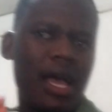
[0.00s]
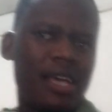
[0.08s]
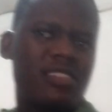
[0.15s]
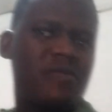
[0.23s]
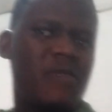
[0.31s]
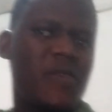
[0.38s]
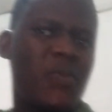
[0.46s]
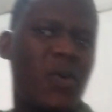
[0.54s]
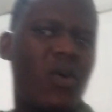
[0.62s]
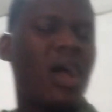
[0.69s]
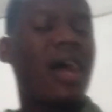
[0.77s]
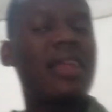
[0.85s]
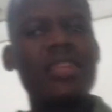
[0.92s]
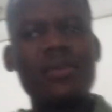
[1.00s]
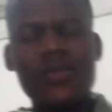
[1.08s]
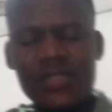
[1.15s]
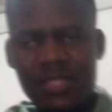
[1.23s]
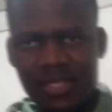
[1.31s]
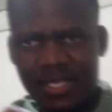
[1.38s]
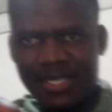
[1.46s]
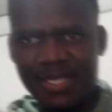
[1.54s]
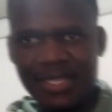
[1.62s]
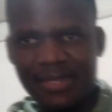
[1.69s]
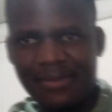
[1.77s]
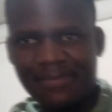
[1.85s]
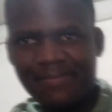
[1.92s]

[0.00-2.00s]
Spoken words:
As people are demonstrating,